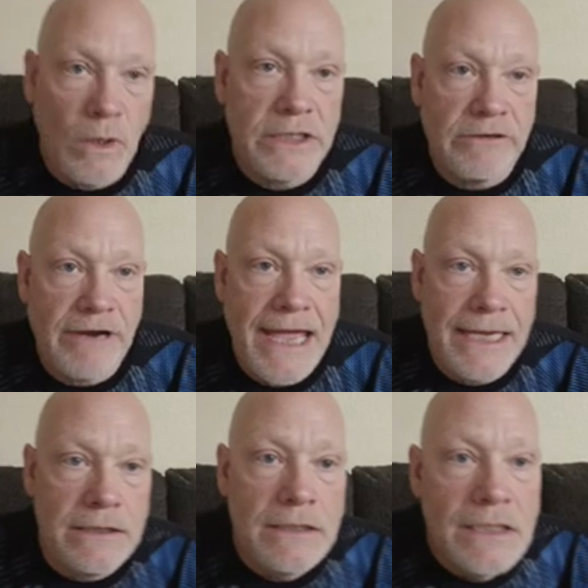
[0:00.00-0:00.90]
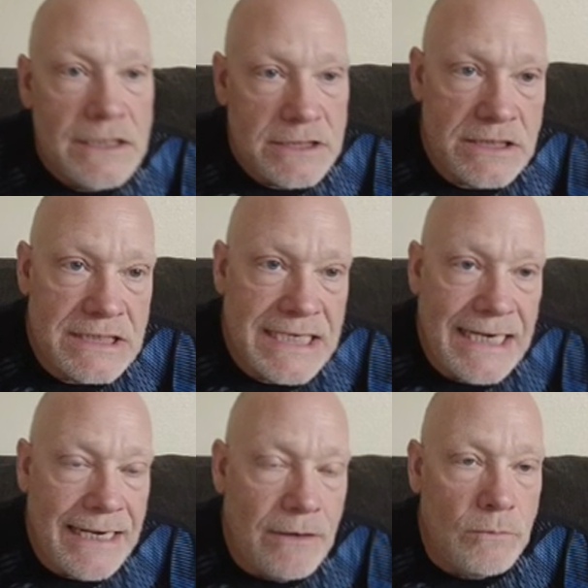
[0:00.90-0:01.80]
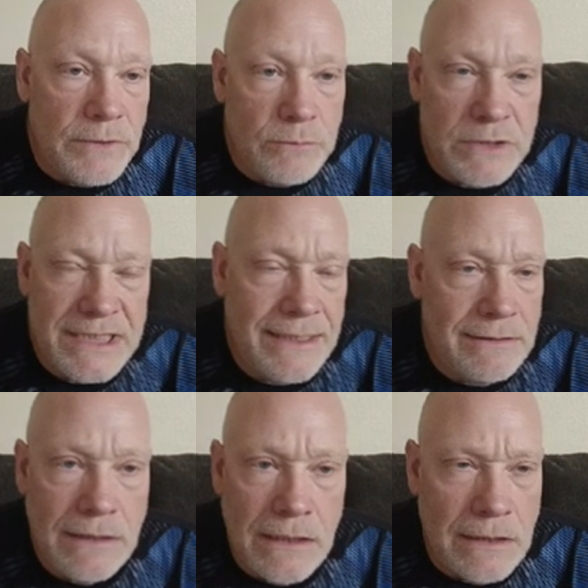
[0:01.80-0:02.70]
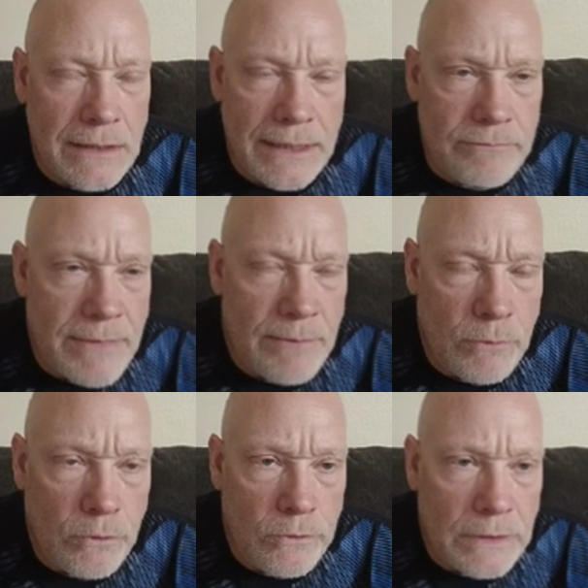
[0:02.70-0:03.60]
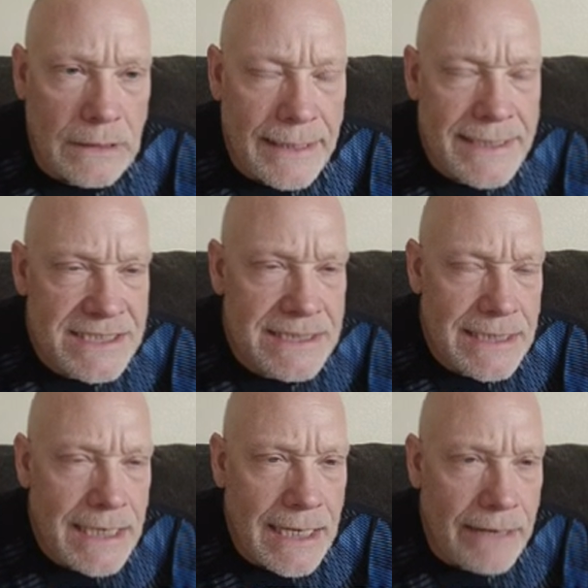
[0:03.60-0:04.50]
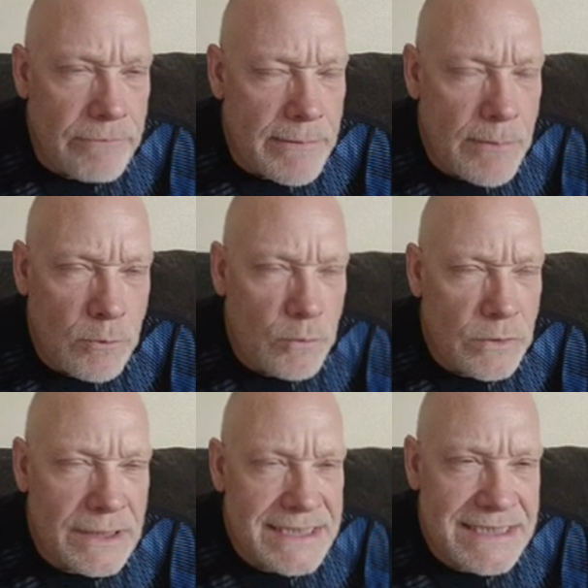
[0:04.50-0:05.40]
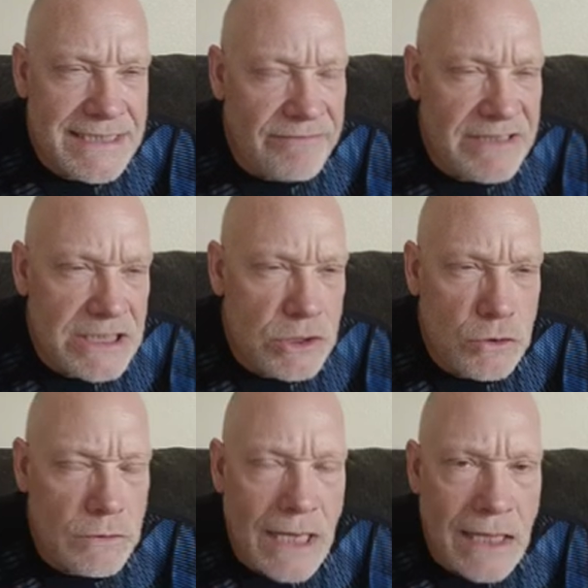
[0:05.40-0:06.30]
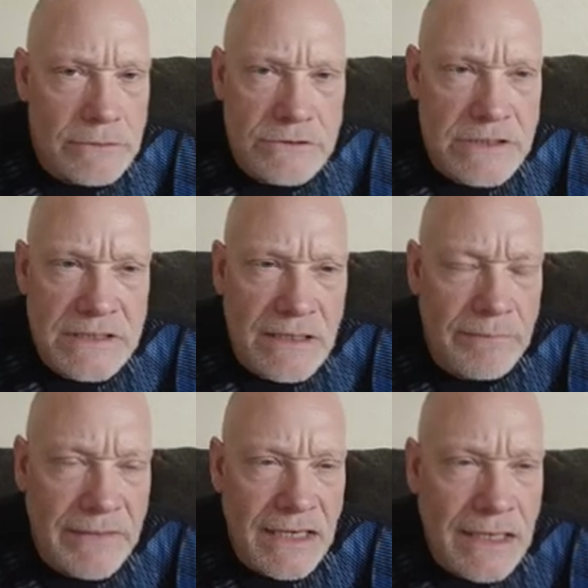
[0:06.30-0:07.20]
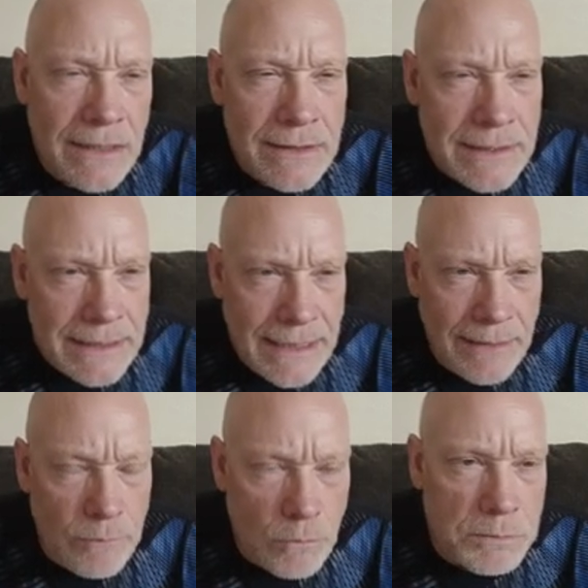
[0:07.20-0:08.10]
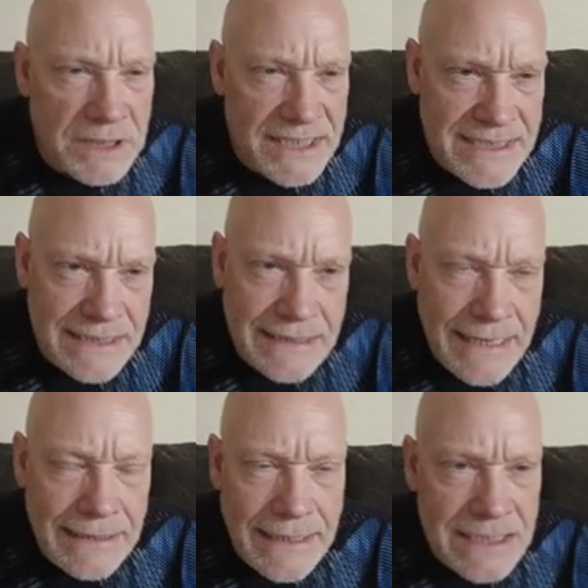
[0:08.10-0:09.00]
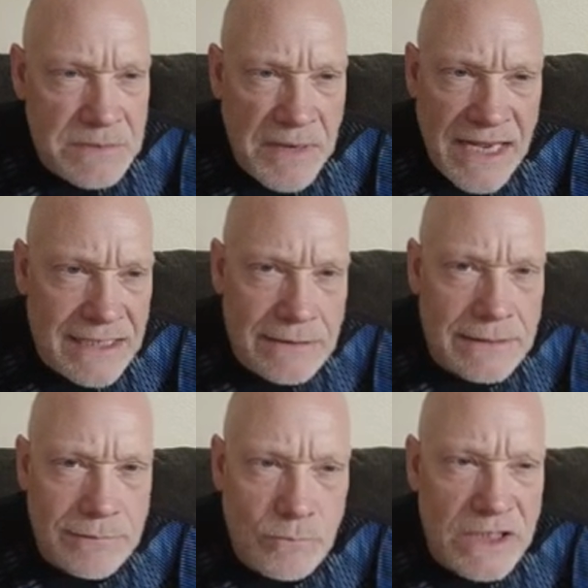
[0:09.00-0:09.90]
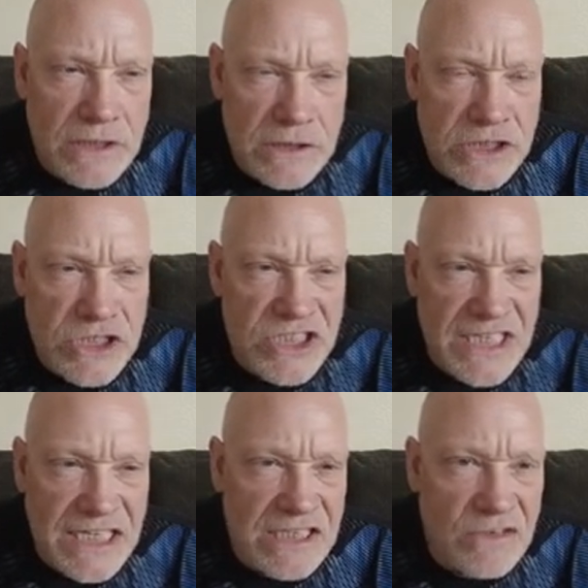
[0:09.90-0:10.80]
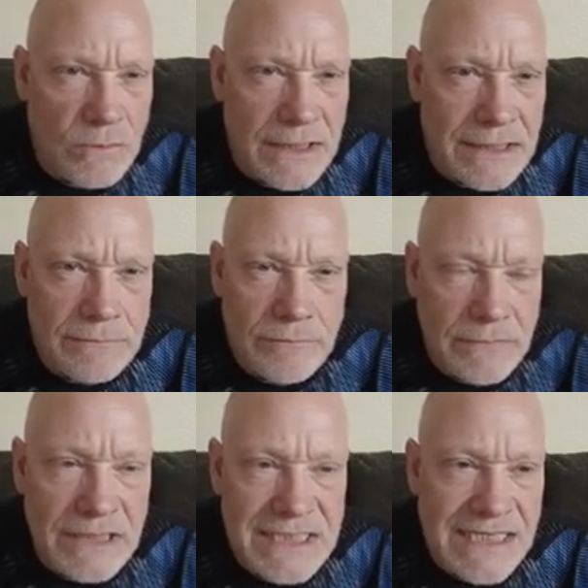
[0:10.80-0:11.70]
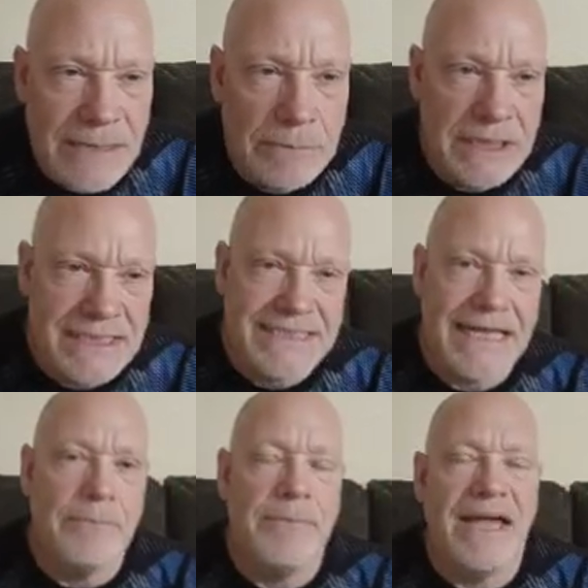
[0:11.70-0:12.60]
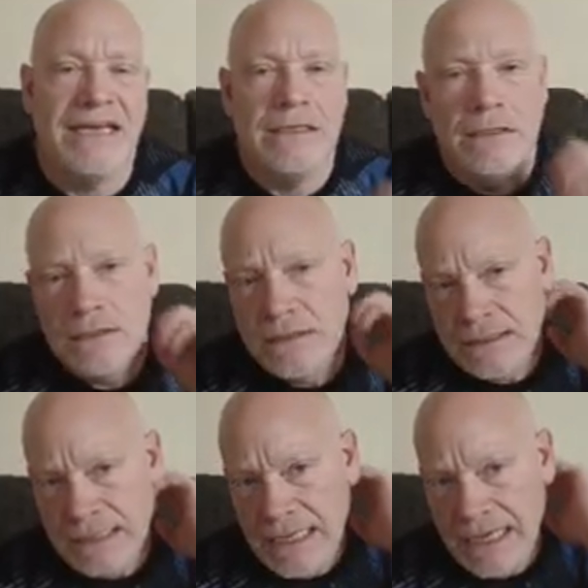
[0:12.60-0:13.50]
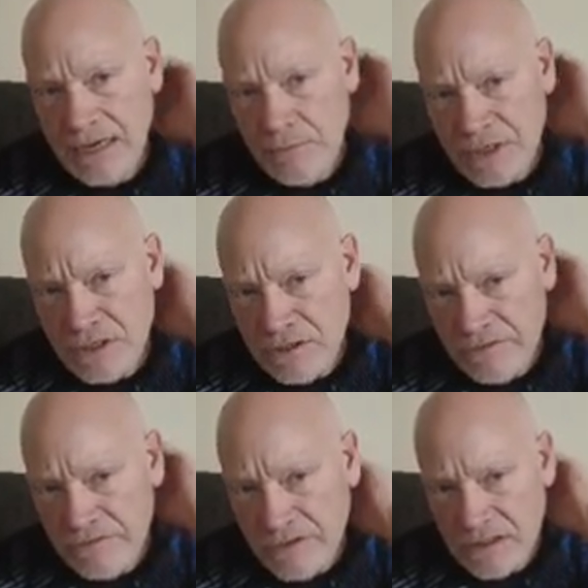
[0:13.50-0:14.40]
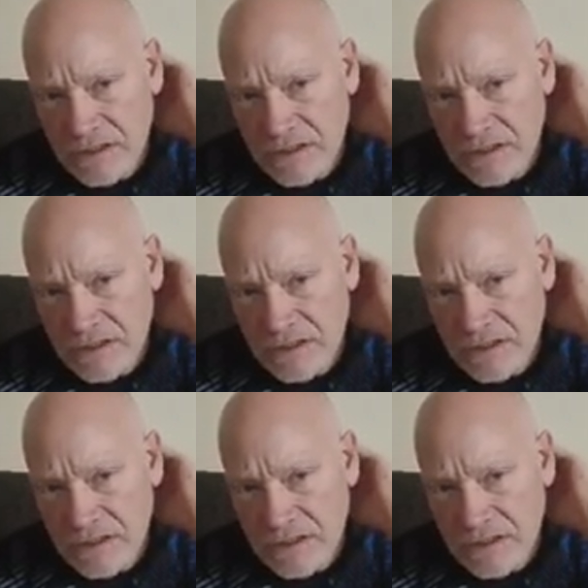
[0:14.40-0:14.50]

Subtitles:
ahead. Just get out. We were down, I remember the last thing, I remember we were like $72 or something, and we were placing that next bet. We could have just said, you know what, let's not place that bet. And we could have